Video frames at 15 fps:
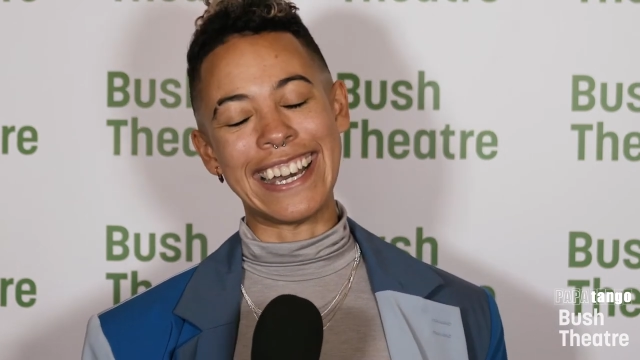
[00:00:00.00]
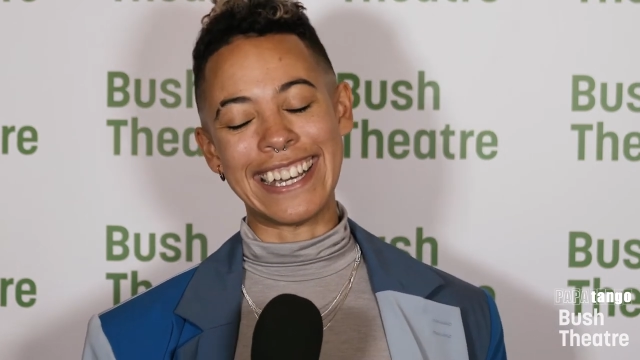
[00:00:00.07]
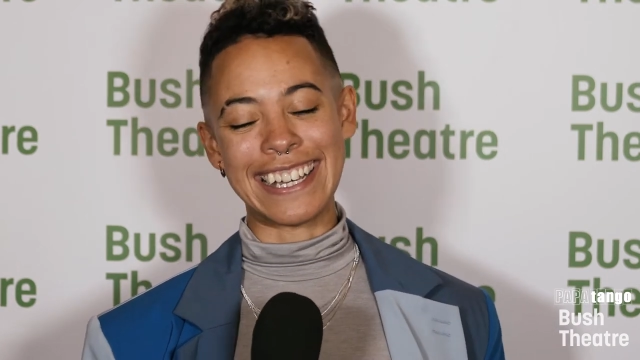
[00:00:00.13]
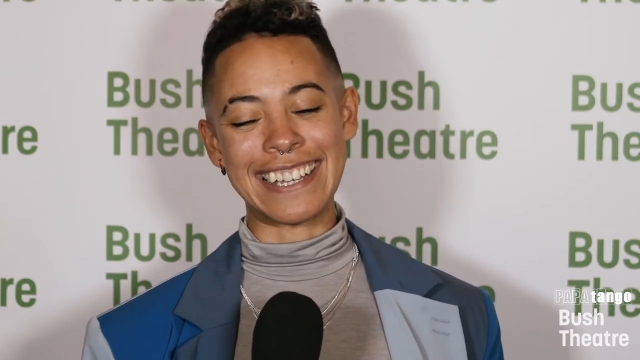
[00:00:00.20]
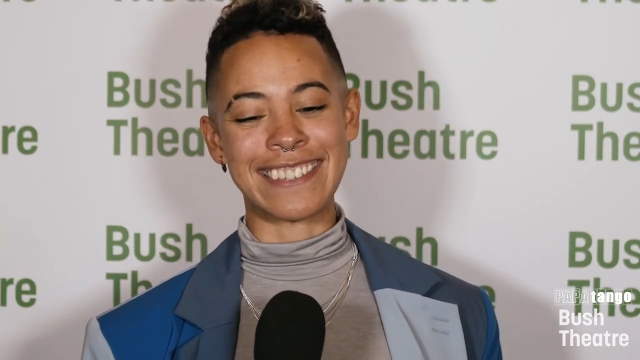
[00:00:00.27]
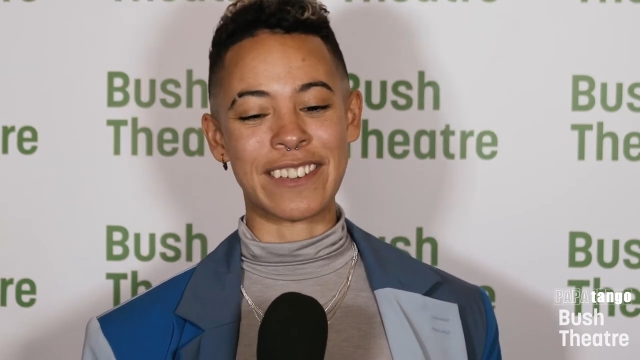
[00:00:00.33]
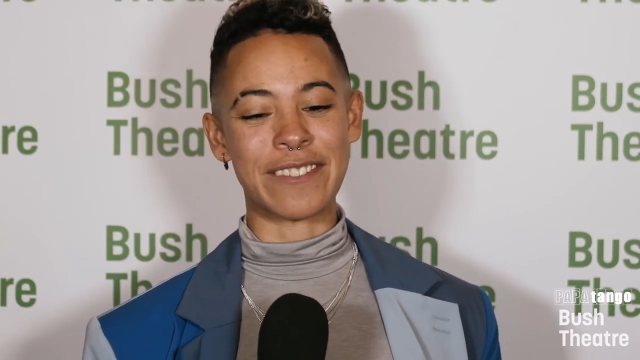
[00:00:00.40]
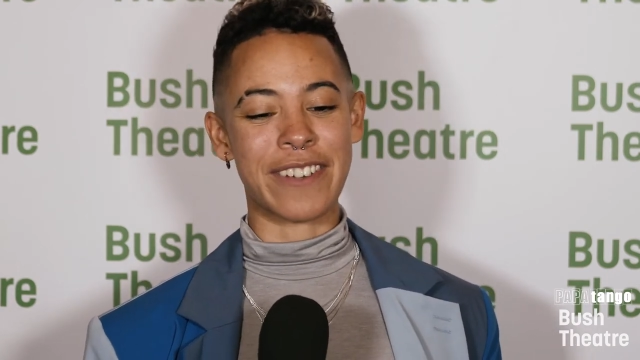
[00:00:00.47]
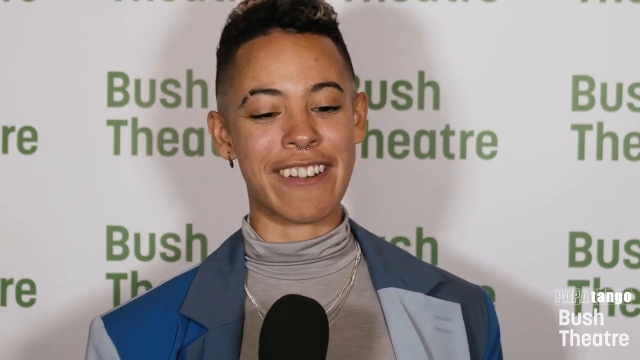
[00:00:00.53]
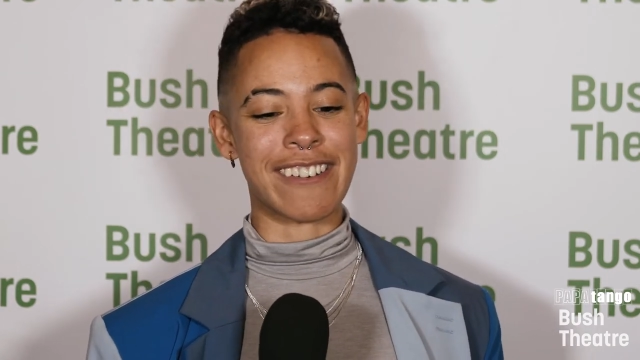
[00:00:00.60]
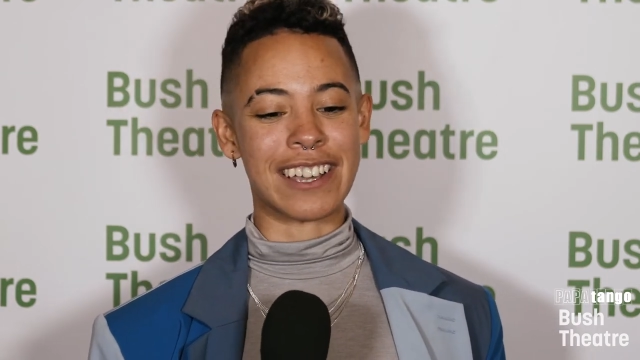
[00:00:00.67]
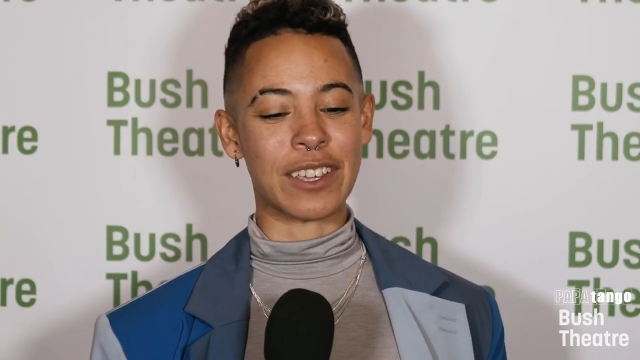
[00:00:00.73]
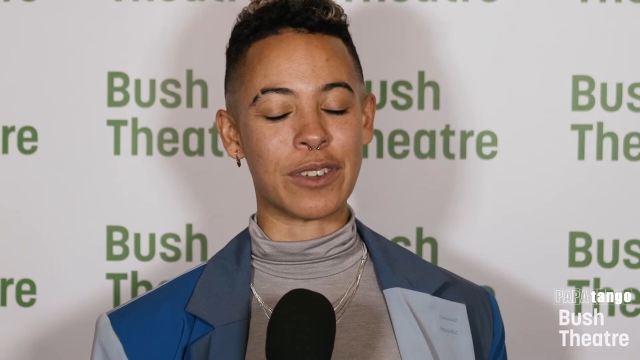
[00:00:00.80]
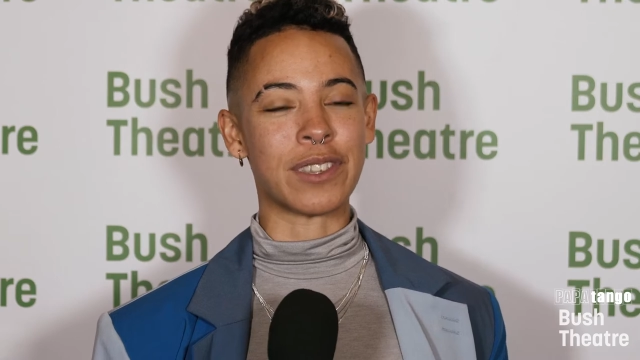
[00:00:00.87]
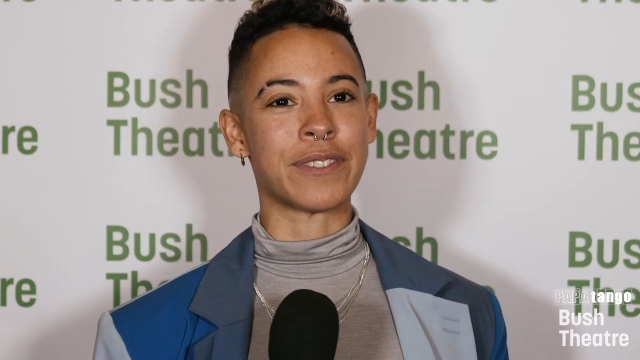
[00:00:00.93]
is a very
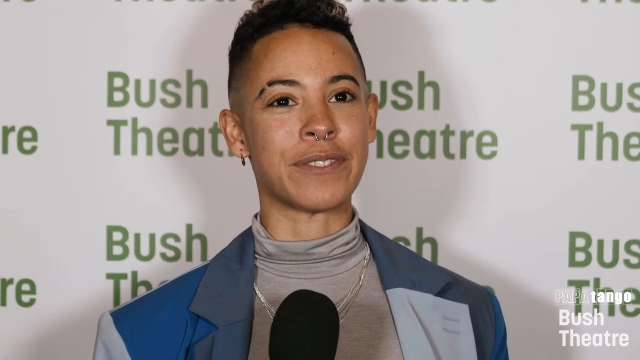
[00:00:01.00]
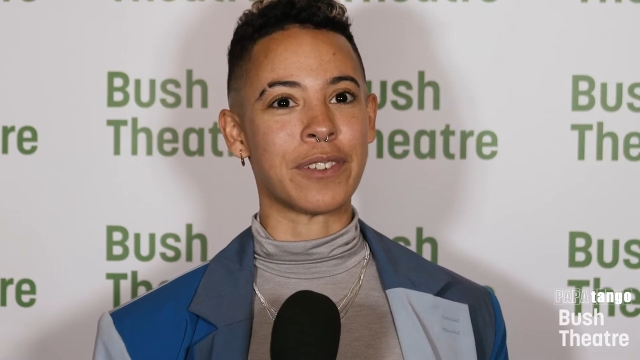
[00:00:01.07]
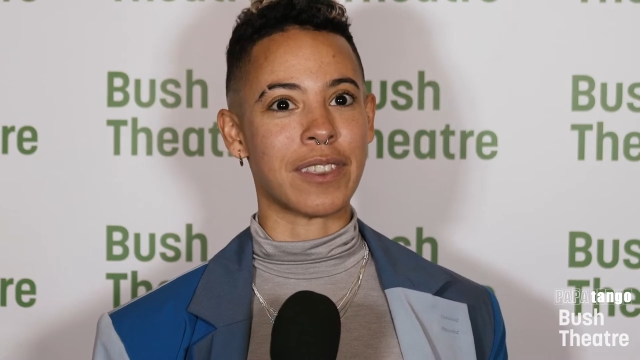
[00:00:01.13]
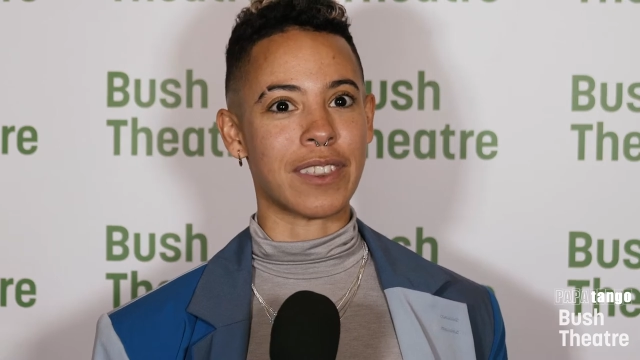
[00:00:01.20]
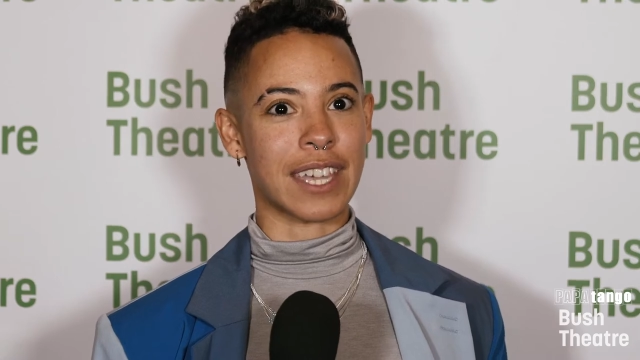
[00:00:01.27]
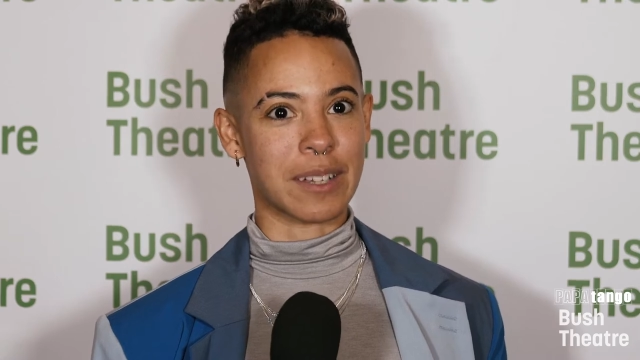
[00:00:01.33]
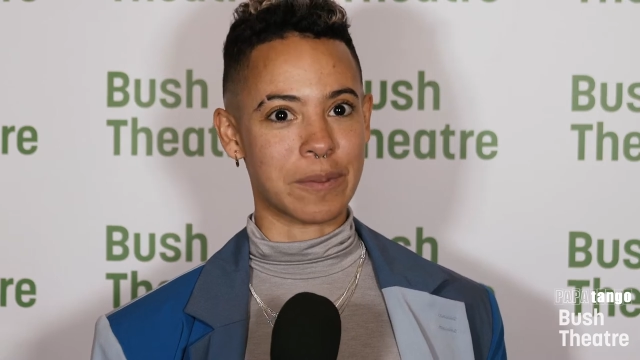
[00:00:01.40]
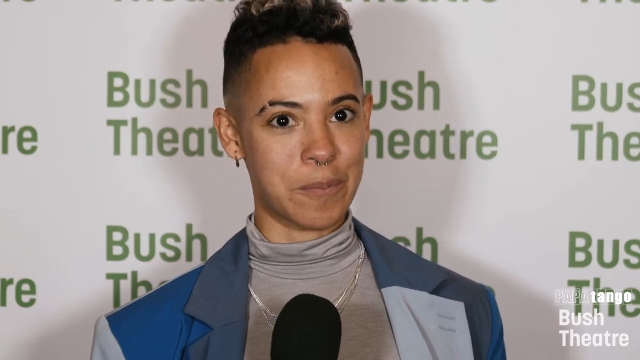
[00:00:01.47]
useful thing.